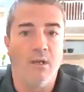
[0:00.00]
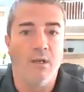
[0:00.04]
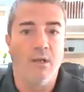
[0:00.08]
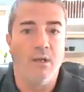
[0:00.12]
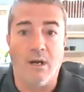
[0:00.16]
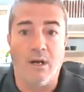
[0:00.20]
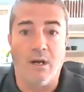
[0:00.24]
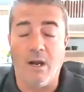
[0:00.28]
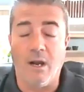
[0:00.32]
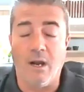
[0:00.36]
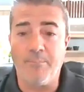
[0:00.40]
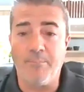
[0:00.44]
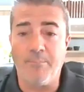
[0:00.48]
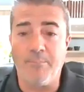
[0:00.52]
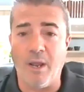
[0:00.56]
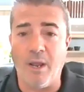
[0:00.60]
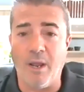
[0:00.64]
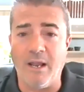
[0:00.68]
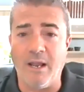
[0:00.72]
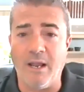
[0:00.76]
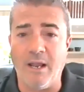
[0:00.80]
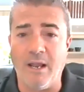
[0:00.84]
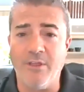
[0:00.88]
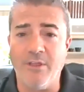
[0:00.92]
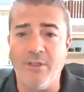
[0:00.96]
All right, Brian, I
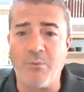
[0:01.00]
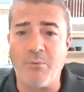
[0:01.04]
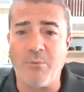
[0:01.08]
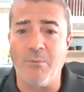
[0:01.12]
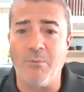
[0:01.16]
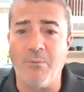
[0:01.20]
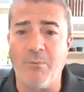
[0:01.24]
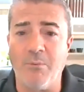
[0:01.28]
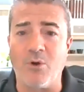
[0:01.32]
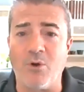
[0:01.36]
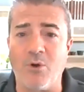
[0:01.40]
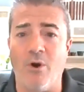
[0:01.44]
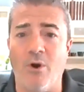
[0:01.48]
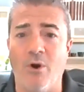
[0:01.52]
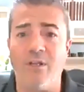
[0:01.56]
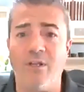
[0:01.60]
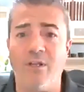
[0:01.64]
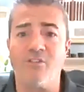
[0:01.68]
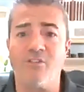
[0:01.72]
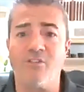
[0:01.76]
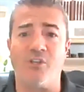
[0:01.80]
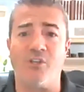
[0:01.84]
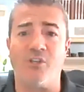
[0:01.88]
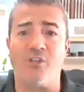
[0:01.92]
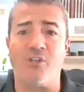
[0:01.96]
think we're recording.
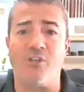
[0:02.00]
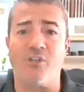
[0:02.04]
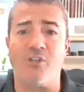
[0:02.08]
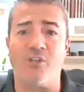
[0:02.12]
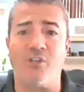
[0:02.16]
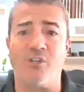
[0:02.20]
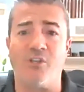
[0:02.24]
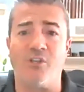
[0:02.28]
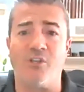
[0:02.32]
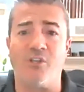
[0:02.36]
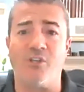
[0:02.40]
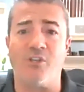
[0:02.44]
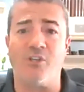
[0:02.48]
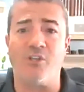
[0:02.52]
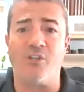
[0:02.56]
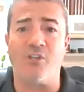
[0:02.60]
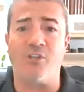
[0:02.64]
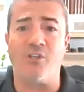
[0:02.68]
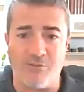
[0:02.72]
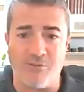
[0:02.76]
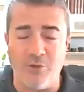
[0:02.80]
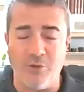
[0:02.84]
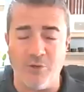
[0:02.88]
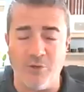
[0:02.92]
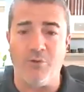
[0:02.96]
So for those of
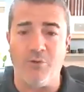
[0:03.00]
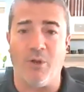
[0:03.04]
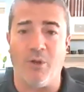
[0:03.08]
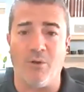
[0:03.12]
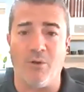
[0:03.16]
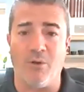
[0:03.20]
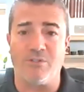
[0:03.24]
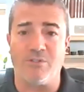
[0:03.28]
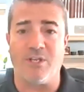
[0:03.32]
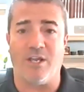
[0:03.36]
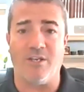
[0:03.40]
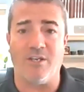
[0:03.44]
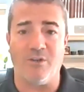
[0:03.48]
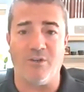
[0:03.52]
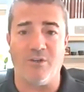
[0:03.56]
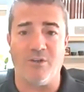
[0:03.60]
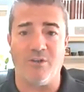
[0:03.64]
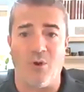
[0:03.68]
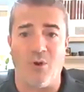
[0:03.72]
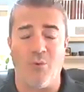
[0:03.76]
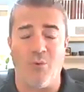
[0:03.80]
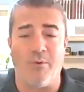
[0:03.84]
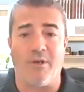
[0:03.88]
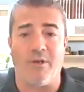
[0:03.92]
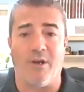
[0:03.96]
you who don't know
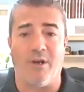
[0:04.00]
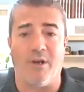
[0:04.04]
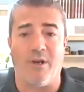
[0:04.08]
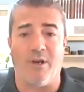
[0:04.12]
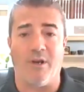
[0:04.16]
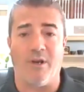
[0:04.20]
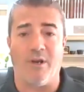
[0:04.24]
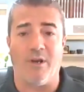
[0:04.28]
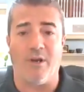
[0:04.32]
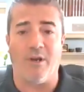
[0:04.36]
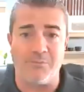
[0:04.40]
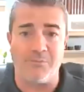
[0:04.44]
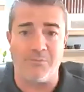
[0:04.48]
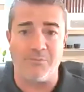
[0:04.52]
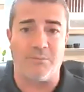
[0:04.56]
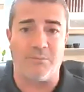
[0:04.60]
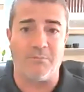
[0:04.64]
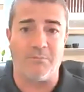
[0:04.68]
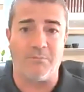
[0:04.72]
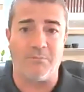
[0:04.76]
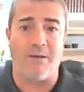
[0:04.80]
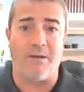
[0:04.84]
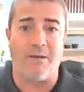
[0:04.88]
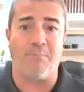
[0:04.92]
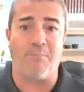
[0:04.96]
who we are, my name is Jim
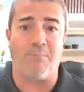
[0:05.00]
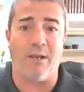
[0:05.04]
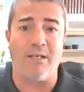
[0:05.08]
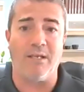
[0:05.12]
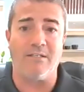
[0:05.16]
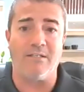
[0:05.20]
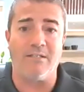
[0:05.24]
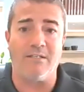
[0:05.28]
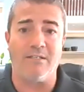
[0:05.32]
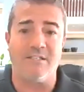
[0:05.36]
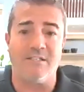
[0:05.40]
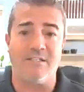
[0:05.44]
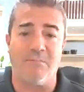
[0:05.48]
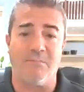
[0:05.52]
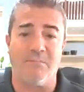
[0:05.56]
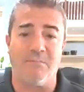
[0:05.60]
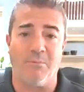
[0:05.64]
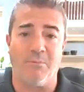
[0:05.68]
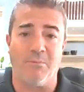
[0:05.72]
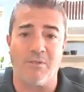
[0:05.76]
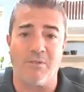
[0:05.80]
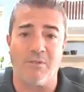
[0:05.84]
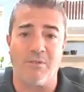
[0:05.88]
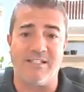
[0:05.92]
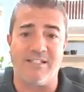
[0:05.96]
Lambright. I've been in real
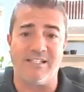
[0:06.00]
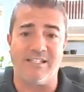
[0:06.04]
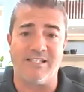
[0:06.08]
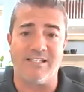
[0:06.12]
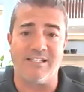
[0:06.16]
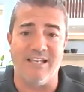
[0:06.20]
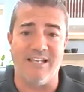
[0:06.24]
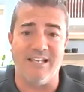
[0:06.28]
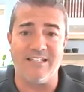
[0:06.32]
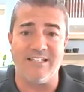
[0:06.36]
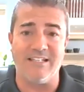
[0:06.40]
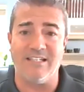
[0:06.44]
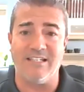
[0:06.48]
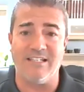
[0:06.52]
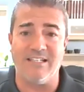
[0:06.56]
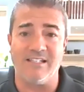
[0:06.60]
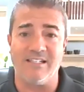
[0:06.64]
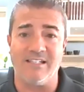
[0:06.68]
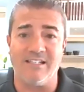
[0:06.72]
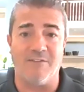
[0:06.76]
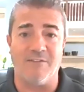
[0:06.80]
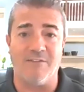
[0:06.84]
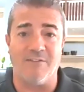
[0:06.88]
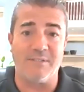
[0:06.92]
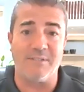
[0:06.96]
estate since
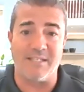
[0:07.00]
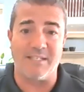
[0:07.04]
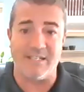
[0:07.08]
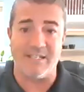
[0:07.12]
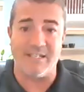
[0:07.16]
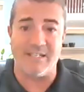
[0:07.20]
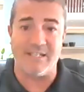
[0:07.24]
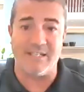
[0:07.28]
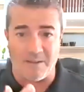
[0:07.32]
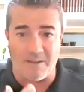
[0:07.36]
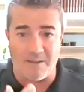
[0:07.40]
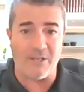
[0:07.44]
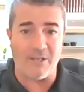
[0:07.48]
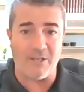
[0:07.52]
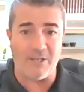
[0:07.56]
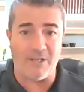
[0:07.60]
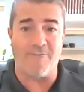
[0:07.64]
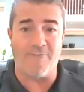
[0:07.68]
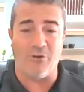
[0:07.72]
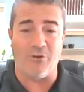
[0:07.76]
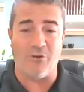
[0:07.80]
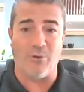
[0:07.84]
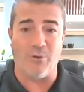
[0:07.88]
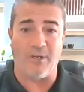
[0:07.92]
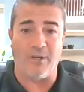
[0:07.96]
1997, but today I'm
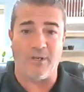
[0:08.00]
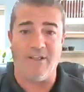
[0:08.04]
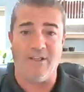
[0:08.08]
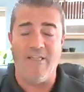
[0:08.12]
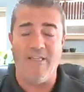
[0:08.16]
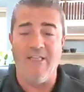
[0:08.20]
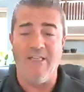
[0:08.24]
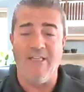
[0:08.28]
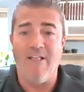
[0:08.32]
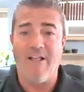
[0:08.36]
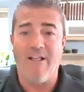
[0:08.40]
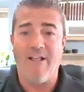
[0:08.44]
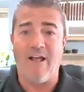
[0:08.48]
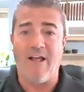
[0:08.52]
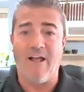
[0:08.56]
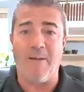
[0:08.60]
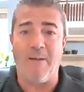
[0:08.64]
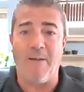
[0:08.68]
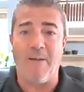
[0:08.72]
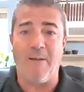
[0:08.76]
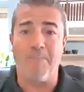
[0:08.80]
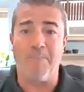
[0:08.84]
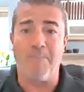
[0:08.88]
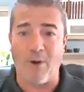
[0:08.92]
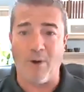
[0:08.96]
interviewing
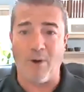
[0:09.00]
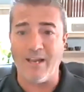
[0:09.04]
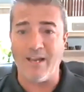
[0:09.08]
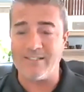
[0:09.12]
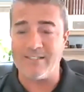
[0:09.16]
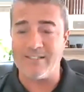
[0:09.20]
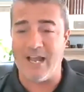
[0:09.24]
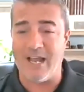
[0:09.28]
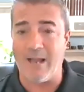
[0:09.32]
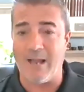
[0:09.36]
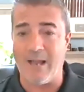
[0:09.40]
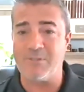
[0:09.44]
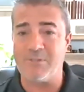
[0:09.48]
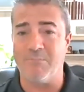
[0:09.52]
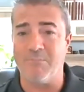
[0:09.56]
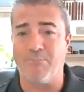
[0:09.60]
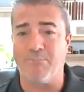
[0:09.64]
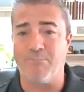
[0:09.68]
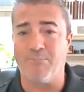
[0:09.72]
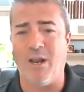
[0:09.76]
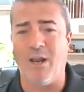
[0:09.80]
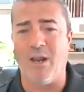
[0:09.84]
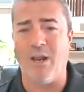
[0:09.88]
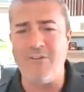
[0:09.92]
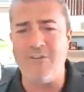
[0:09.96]
Brian Thompson.
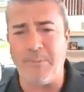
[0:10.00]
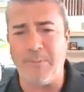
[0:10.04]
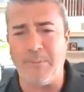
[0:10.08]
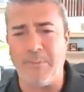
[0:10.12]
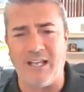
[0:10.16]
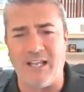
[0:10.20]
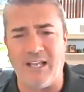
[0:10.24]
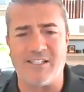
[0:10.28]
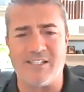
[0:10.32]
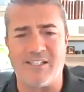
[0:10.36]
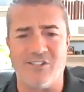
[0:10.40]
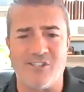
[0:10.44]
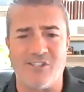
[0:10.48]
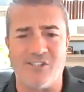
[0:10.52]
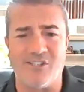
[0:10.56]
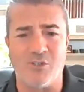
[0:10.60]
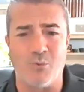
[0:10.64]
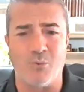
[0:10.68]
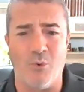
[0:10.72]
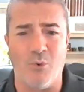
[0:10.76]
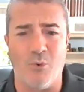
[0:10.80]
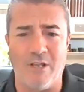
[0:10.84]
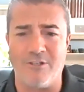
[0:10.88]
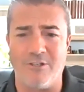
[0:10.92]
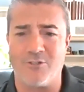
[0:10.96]
Brian, you've been licensed since
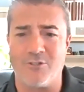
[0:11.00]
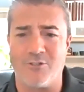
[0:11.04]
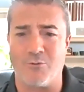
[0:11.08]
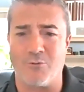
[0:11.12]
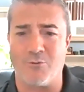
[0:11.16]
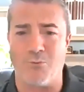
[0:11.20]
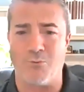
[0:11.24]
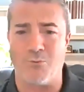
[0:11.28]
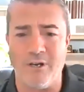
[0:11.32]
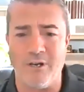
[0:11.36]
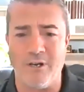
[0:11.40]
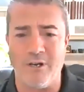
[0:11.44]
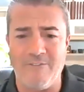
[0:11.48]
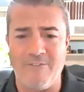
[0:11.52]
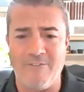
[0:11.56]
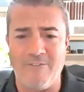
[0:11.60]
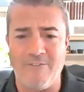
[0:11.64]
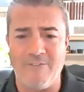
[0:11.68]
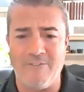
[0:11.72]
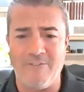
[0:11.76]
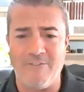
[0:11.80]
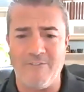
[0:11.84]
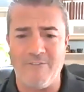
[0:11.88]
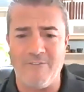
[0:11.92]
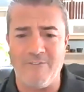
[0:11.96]
what,
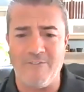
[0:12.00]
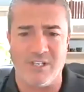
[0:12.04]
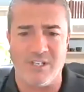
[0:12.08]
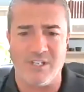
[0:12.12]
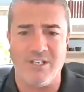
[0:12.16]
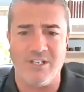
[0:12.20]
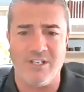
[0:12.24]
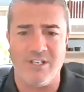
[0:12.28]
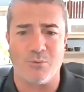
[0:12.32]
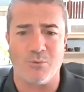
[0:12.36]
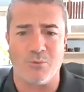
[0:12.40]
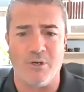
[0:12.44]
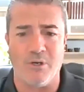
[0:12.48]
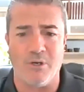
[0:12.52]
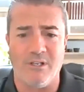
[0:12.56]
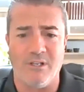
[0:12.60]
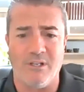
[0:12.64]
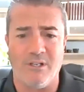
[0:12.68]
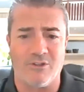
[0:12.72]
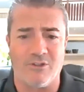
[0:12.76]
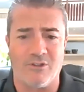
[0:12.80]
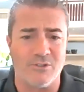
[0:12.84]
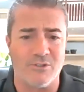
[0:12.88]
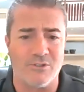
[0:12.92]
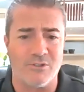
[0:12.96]
2015,
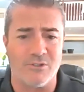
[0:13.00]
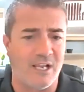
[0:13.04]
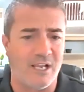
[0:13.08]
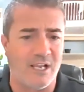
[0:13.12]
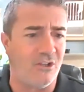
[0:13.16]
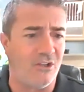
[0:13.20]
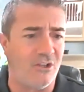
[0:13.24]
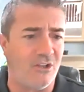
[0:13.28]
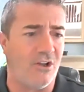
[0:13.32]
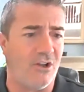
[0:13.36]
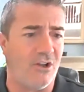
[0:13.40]
2013? How long?